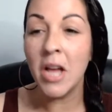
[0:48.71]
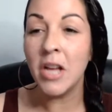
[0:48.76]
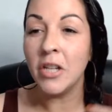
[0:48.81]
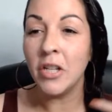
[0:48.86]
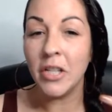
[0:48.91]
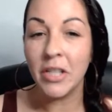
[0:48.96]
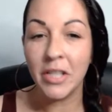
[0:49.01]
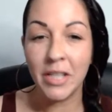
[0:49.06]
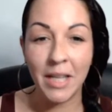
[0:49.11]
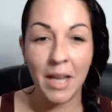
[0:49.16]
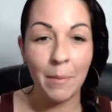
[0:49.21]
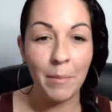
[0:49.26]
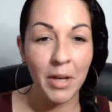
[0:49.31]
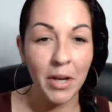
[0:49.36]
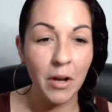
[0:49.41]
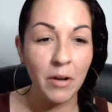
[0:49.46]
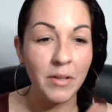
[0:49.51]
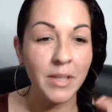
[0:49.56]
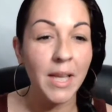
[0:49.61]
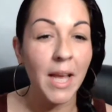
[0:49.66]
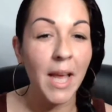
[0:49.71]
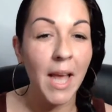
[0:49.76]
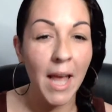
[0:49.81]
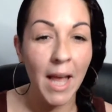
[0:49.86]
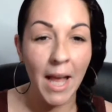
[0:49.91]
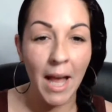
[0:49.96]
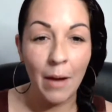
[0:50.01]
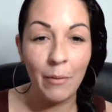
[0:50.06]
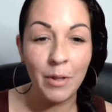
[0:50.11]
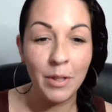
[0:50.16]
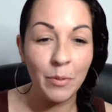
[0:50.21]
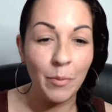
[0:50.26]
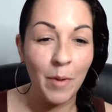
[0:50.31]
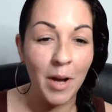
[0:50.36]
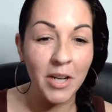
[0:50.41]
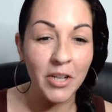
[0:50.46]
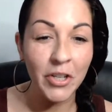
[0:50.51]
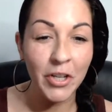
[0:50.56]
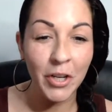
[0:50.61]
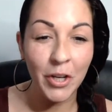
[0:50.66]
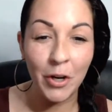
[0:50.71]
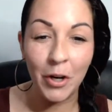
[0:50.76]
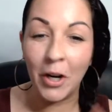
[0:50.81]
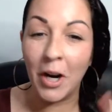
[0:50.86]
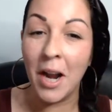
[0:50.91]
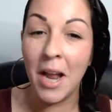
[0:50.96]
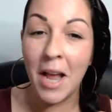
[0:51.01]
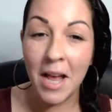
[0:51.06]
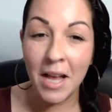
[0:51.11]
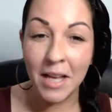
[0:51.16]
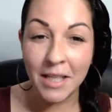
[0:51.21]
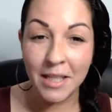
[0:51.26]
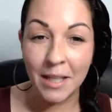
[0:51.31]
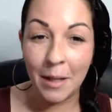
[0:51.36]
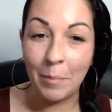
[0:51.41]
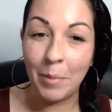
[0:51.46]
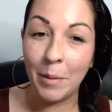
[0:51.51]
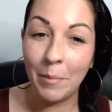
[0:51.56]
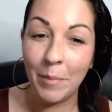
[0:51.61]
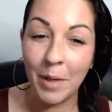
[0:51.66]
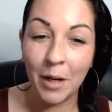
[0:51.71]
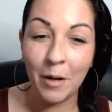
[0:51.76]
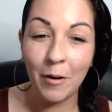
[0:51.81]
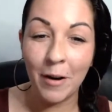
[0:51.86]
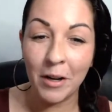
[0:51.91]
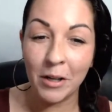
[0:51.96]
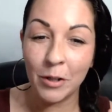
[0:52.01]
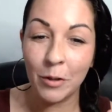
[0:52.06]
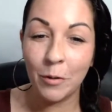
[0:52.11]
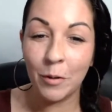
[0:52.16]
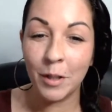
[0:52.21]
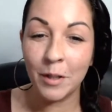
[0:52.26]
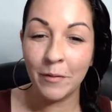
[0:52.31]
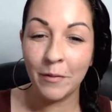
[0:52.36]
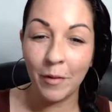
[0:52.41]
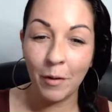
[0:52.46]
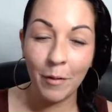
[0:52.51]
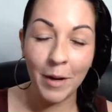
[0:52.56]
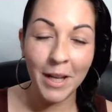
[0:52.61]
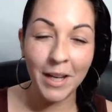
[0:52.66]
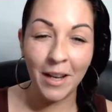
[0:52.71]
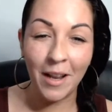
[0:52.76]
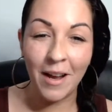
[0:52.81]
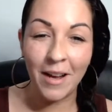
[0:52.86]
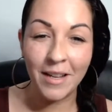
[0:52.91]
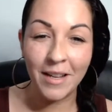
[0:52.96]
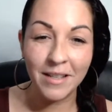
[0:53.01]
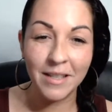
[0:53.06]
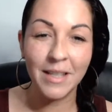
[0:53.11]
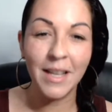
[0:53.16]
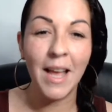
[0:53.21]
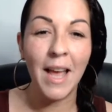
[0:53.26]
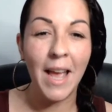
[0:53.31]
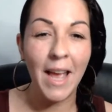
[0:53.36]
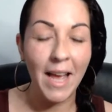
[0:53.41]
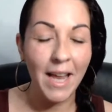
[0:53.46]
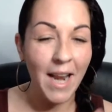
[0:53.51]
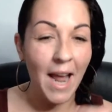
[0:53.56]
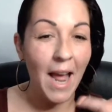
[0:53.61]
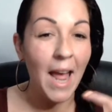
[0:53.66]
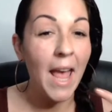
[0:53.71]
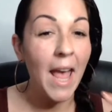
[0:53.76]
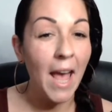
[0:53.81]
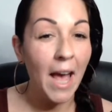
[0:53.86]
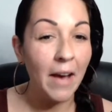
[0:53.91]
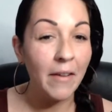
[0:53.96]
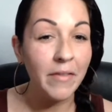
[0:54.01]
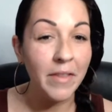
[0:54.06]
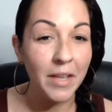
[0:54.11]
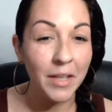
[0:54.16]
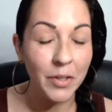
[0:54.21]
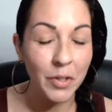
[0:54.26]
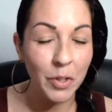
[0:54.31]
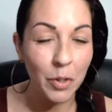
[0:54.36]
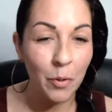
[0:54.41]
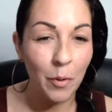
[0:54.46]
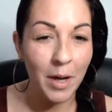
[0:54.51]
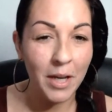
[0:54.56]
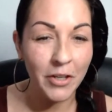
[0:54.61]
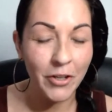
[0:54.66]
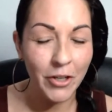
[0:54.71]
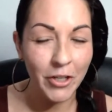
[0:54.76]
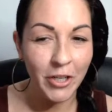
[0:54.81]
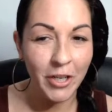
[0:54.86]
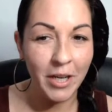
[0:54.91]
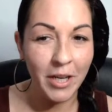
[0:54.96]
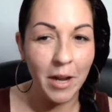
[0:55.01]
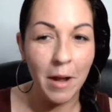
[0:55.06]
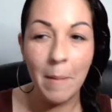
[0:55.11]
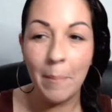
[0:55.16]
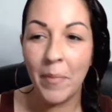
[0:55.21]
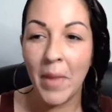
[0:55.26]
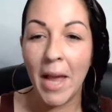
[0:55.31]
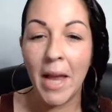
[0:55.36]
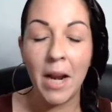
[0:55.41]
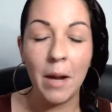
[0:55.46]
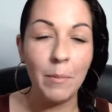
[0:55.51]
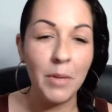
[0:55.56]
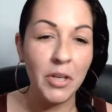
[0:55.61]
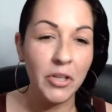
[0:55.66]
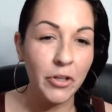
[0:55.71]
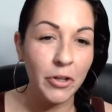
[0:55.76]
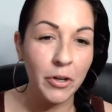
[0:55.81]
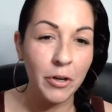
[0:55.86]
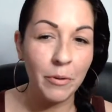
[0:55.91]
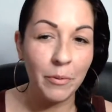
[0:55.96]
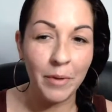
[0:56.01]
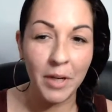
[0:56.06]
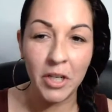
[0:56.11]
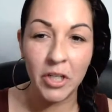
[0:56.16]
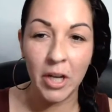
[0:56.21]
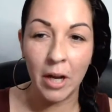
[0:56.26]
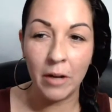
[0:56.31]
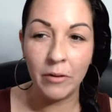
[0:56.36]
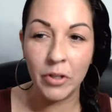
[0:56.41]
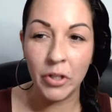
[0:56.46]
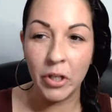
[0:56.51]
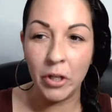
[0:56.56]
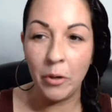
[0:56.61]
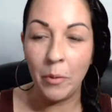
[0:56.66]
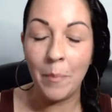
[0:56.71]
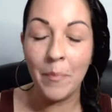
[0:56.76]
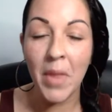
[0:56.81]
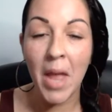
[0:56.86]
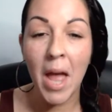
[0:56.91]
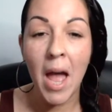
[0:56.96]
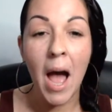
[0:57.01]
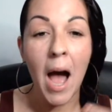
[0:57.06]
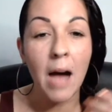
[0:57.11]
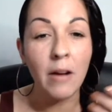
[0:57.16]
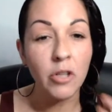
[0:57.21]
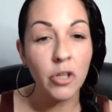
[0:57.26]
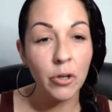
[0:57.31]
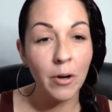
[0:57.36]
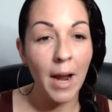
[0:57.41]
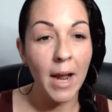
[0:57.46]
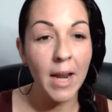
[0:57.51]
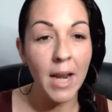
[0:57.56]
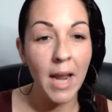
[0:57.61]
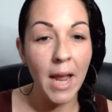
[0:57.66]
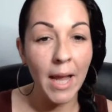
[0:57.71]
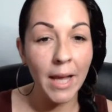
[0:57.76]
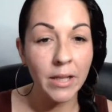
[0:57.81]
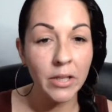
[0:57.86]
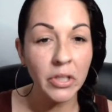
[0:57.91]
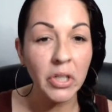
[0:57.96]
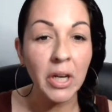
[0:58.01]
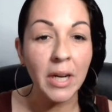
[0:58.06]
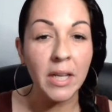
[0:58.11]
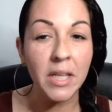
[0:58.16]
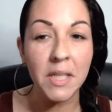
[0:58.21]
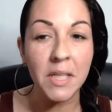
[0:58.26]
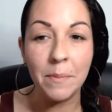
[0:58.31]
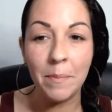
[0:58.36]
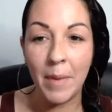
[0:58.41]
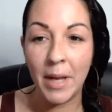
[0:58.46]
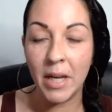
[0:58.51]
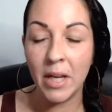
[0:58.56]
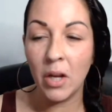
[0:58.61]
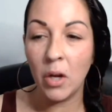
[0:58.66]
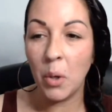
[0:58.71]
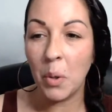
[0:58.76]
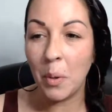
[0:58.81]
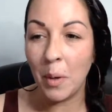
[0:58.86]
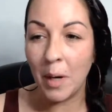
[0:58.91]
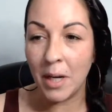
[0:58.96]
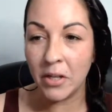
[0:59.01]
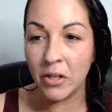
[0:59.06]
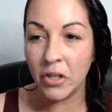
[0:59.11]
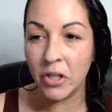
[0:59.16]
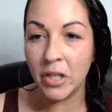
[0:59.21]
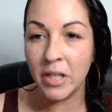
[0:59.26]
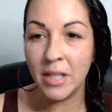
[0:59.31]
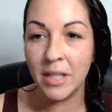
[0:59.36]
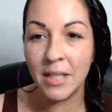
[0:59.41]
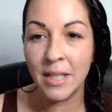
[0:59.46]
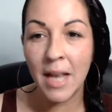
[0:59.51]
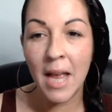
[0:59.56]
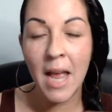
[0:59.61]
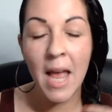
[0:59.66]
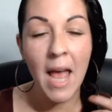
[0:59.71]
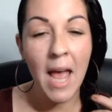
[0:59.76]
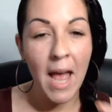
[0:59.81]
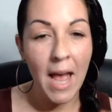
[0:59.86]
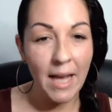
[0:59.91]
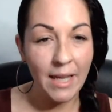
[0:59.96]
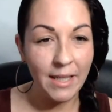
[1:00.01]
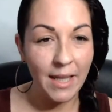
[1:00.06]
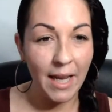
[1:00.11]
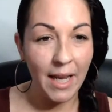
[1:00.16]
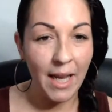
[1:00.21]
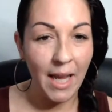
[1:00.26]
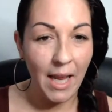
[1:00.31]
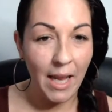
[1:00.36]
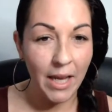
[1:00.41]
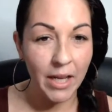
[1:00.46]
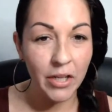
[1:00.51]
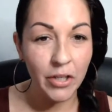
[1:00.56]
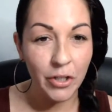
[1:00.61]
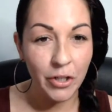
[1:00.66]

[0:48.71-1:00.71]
Just let me know. Say, hey, I was watching your supplement crash course for weight loss, and I have this question. And I'll be sure to reach out to you. I'll try to answer as many questions as I can